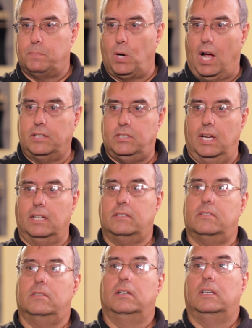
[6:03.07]

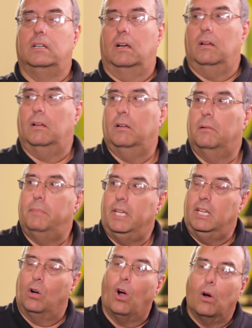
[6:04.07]
projects um,
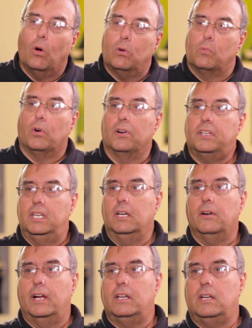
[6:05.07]
in our own work
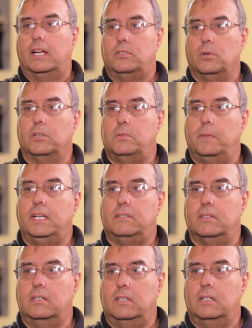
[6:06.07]
here at, at George
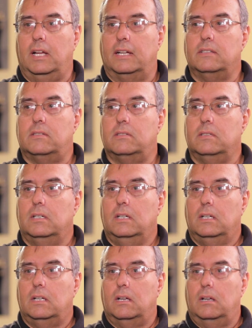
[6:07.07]
Mason, and that's
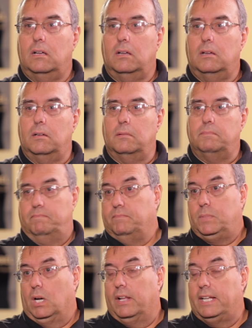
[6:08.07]
um,
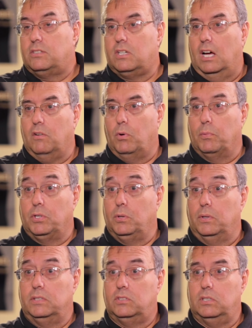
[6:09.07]
you know that's kind of what we're doing.